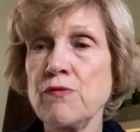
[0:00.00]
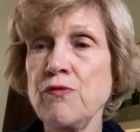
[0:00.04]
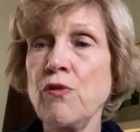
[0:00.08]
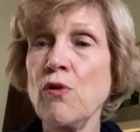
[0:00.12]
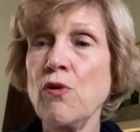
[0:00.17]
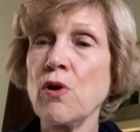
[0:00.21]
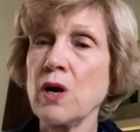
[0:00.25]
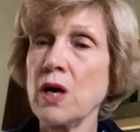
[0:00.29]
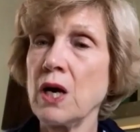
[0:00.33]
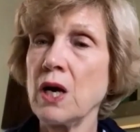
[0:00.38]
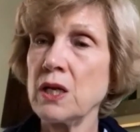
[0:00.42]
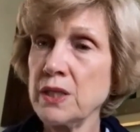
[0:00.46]

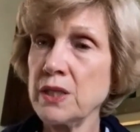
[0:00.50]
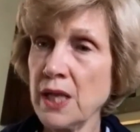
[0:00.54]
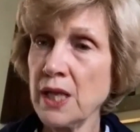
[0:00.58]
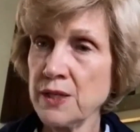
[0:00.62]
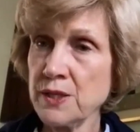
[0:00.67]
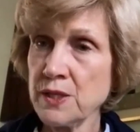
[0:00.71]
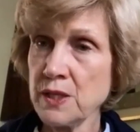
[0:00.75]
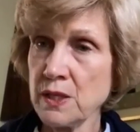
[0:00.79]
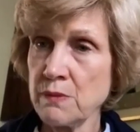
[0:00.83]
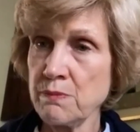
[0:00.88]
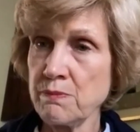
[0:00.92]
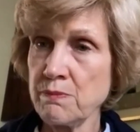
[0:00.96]
for a
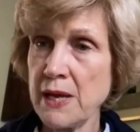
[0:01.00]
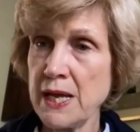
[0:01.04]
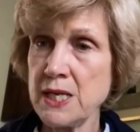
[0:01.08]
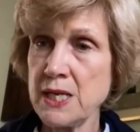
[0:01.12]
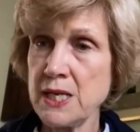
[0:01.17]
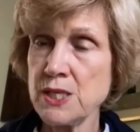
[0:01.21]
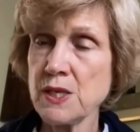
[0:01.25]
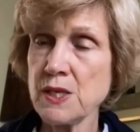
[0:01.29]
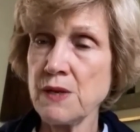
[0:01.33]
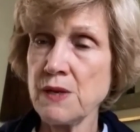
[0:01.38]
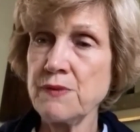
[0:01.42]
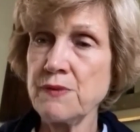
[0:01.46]
London
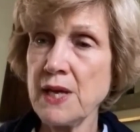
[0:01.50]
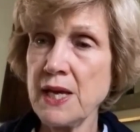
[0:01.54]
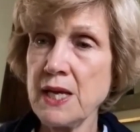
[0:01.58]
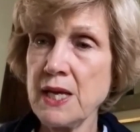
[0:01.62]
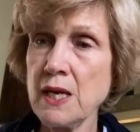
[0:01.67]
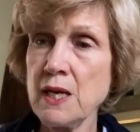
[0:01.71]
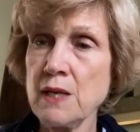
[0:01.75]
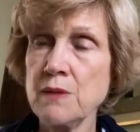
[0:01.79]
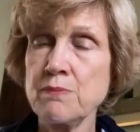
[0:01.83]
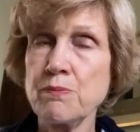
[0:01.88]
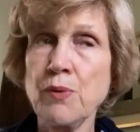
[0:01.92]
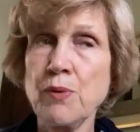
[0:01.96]
base, and they
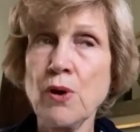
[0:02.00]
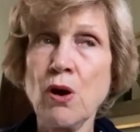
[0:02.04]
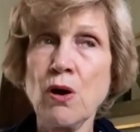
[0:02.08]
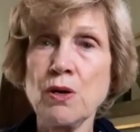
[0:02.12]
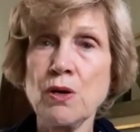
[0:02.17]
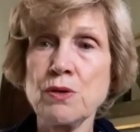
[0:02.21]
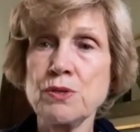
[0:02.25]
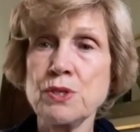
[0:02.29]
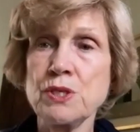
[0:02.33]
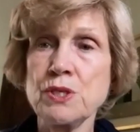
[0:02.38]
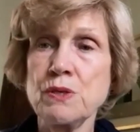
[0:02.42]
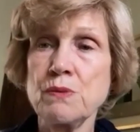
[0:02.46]
had
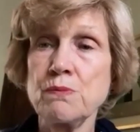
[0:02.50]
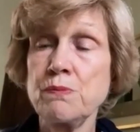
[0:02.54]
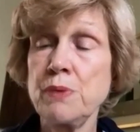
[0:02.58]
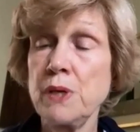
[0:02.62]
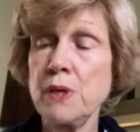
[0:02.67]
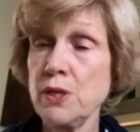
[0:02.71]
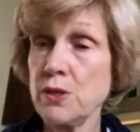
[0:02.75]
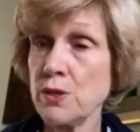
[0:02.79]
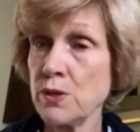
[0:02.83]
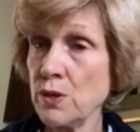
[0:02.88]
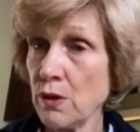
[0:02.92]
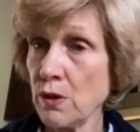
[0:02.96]
bought
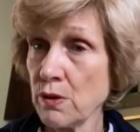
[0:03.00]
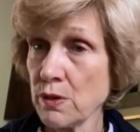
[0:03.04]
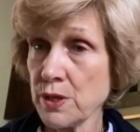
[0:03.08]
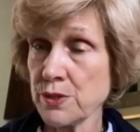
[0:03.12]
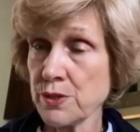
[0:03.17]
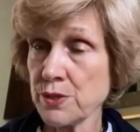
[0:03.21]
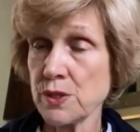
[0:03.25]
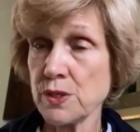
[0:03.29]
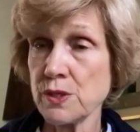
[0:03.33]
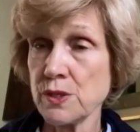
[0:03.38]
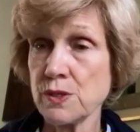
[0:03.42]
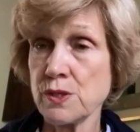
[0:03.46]
Peter
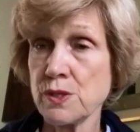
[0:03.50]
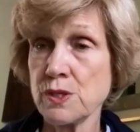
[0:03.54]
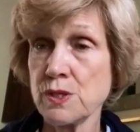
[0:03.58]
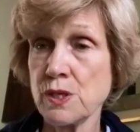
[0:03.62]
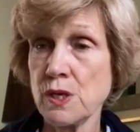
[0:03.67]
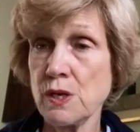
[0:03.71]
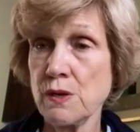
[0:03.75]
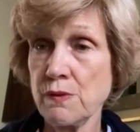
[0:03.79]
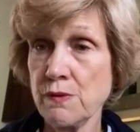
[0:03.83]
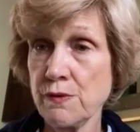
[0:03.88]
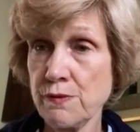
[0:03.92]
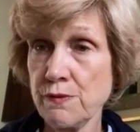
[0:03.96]
Norris's
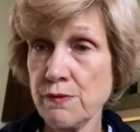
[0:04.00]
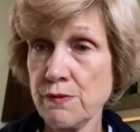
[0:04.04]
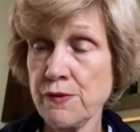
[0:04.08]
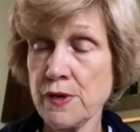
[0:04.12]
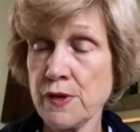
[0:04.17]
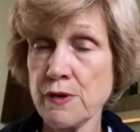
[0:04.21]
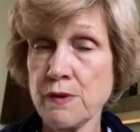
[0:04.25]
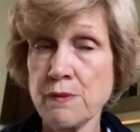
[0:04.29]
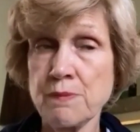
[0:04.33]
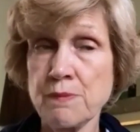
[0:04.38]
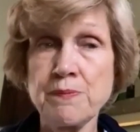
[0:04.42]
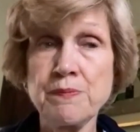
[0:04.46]

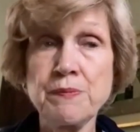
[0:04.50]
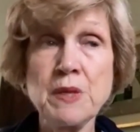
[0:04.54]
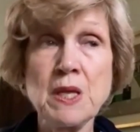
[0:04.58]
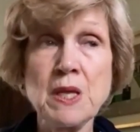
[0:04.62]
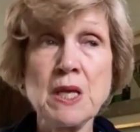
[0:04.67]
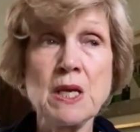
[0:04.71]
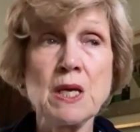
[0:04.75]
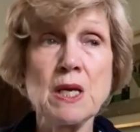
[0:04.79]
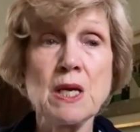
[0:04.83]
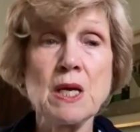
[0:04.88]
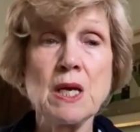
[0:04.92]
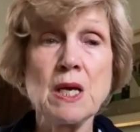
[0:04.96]
firm,
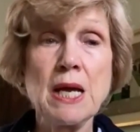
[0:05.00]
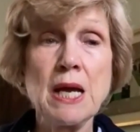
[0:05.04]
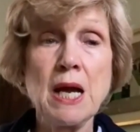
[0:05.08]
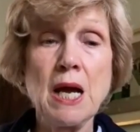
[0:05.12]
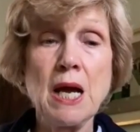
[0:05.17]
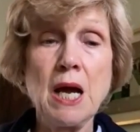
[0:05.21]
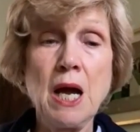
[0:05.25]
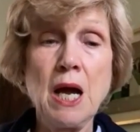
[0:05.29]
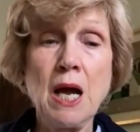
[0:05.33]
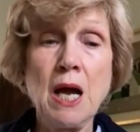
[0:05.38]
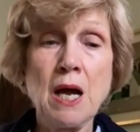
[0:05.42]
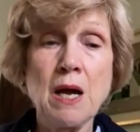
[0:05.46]

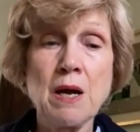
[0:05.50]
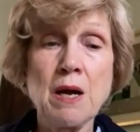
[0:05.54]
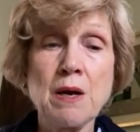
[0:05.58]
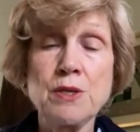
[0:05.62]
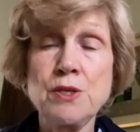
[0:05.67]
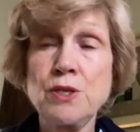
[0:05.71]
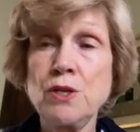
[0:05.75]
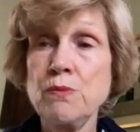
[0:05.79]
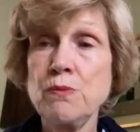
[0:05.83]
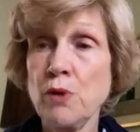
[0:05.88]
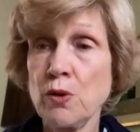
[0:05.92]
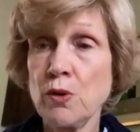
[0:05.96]

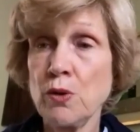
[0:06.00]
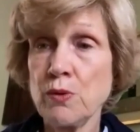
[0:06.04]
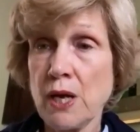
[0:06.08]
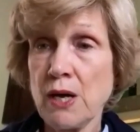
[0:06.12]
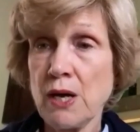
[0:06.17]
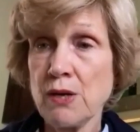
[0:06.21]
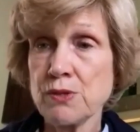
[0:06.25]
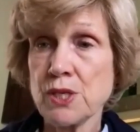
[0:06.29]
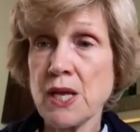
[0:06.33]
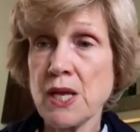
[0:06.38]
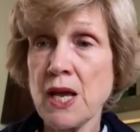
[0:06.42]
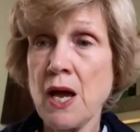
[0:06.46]
New Boat
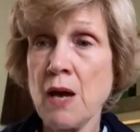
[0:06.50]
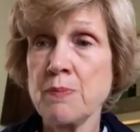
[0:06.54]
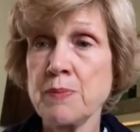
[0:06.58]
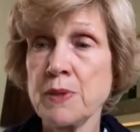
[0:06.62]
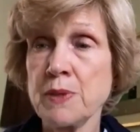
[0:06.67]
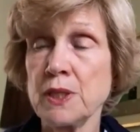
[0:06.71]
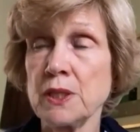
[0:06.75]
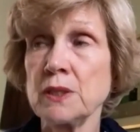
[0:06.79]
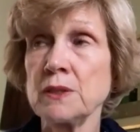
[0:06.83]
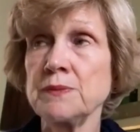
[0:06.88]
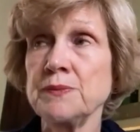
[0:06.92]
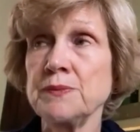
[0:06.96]
House
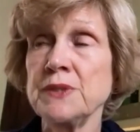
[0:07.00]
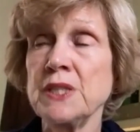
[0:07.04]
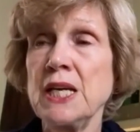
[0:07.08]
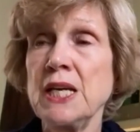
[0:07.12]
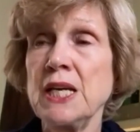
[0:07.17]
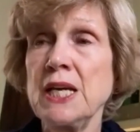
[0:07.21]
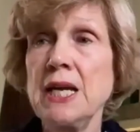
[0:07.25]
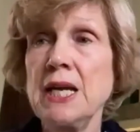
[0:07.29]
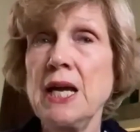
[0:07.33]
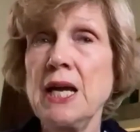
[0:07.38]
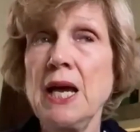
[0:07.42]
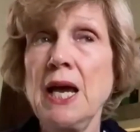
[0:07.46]
Capital.
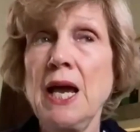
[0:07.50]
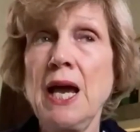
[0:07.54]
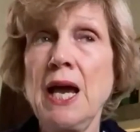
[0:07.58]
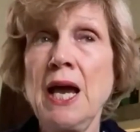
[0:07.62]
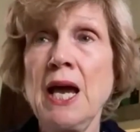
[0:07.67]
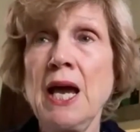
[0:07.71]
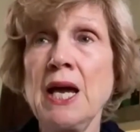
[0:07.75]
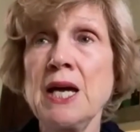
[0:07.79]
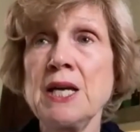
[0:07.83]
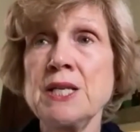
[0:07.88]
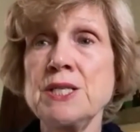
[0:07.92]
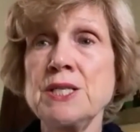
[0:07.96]

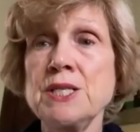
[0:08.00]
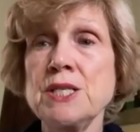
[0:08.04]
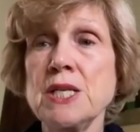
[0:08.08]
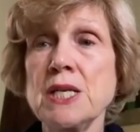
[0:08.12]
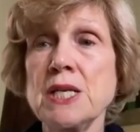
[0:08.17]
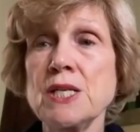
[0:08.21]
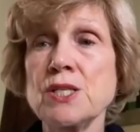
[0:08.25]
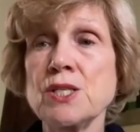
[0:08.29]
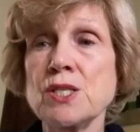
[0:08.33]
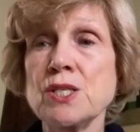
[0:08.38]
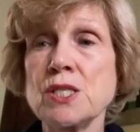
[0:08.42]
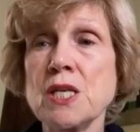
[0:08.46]
And
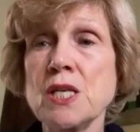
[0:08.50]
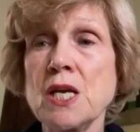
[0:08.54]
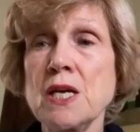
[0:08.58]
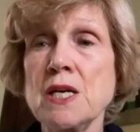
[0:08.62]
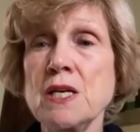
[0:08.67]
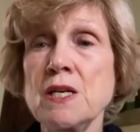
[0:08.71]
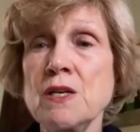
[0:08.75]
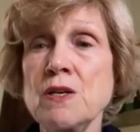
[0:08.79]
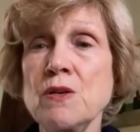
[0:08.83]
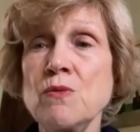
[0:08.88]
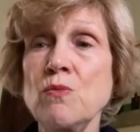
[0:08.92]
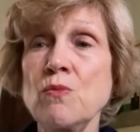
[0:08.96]

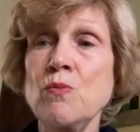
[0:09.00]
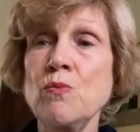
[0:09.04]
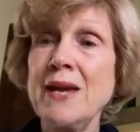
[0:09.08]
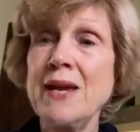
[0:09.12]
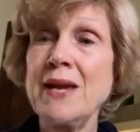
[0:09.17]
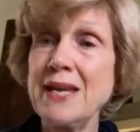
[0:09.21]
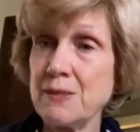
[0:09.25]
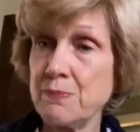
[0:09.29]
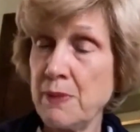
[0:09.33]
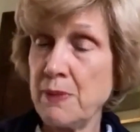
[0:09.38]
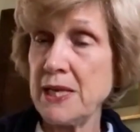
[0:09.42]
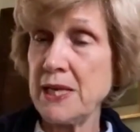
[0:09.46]
so we
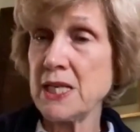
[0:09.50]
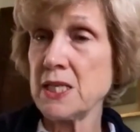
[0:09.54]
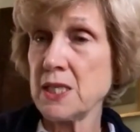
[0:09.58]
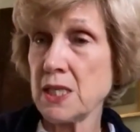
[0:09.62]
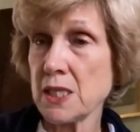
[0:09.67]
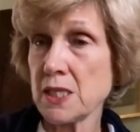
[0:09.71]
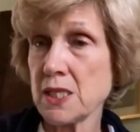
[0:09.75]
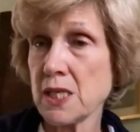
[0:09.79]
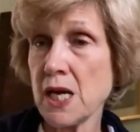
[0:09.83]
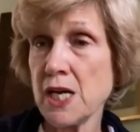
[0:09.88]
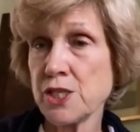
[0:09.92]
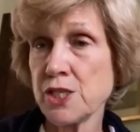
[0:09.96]
had been in
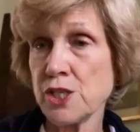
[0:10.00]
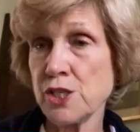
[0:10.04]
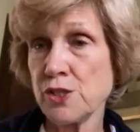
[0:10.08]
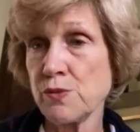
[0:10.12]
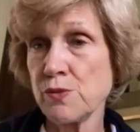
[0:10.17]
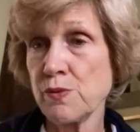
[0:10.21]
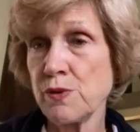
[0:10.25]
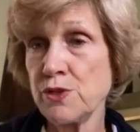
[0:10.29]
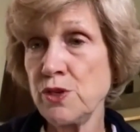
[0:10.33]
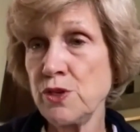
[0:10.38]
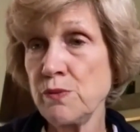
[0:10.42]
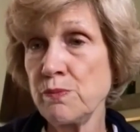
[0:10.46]
discussions
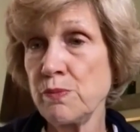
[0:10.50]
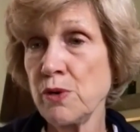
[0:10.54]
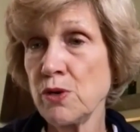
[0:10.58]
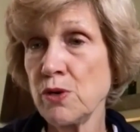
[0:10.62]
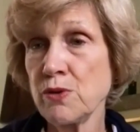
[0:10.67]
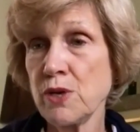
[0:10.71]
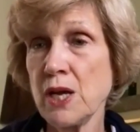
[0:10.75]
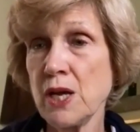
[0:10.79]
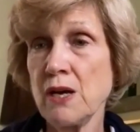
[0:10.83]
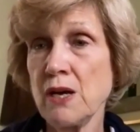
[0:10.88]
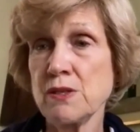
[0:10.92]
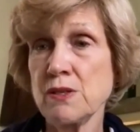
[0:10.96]
with New
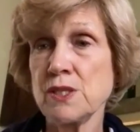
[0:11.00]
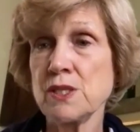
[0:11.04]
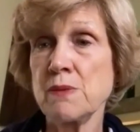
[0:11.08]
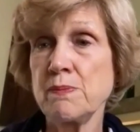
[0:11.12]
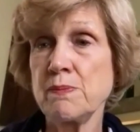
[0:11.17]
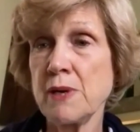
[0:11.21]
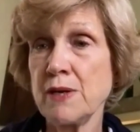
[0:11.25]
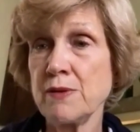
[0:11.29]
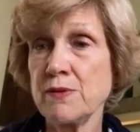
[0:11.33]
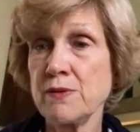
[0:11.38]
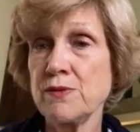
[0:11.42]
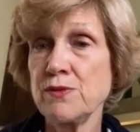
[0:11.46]
Boat House
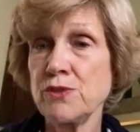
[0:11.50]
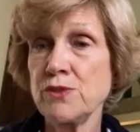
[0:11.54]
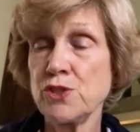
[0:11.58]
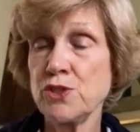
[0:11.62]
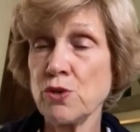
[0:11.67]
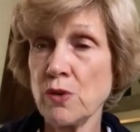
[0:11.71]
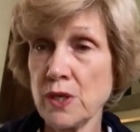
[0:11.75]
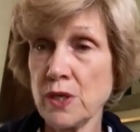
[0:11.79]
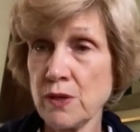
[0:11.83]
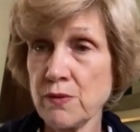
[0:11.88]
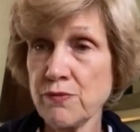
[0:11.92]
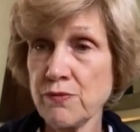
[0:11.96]
about
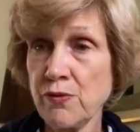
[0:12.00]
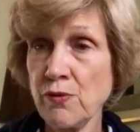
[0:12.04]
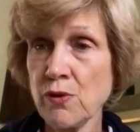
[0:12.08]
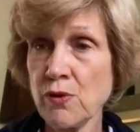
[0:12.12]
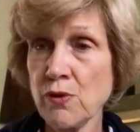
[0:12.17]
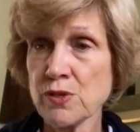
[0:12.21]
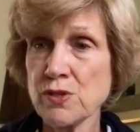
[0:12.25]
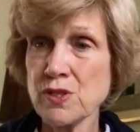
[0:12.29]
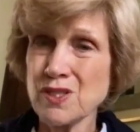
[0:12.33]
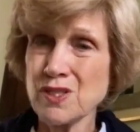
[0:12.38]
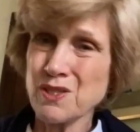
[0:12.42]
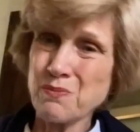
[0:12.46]
joining
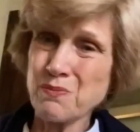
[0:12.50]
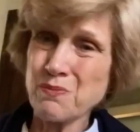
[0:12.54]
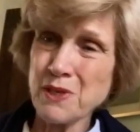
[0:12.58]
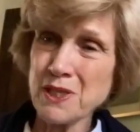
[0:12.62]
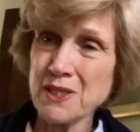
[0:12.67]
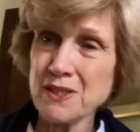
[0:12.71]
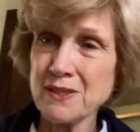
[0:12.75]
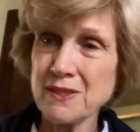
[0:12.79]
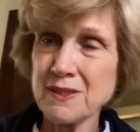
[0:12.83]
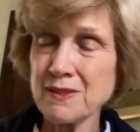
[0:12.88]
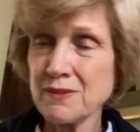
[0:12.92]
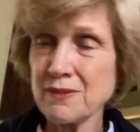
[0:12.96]
forces,
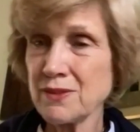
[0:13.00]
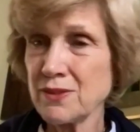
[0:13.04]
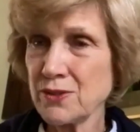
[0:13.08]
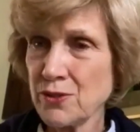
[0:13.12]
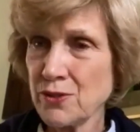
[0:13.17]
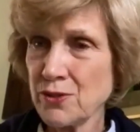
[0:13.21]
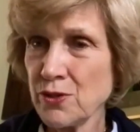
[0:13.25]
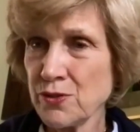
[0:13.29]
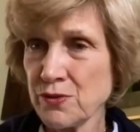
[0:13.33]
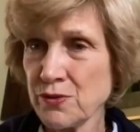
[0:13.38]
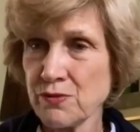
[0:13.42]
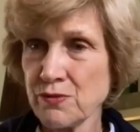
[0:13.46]
but
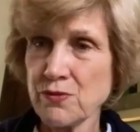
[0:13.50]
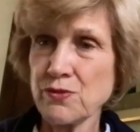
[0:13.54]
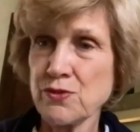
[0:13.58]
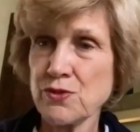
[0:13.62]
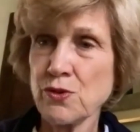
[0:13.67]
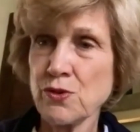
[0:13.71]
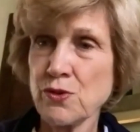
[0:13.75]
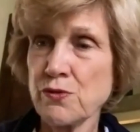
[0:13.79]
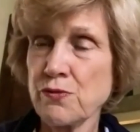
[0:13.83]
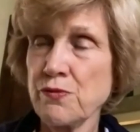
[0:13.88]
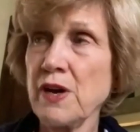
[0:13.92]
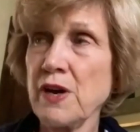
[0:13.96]
couldn't
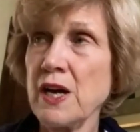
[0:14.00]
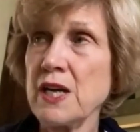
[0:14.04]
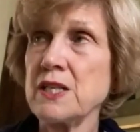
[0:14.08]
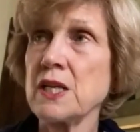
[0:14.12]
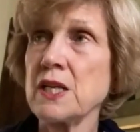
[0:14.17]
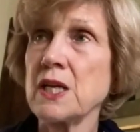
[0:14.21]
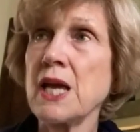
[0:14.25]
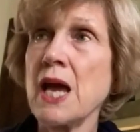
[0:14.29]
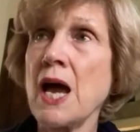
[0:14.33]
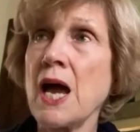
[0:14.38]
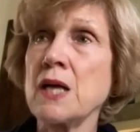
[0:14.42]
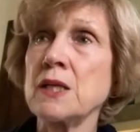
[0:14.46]
sort of find a
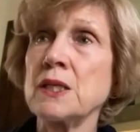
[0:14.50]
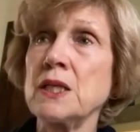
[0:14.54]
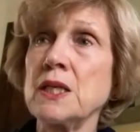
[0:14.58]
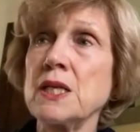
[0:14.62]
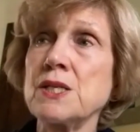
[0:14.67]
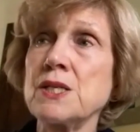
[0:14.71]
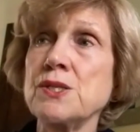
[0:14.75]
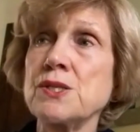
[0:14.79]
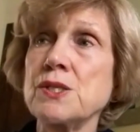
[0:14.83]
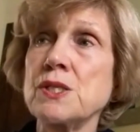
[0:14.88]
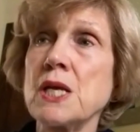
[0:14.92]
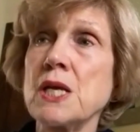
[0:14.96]

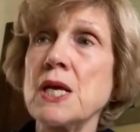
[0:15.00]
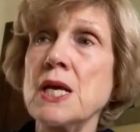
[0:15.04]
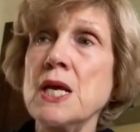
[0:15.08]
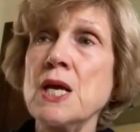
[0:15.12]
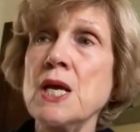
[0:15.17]
catalyst.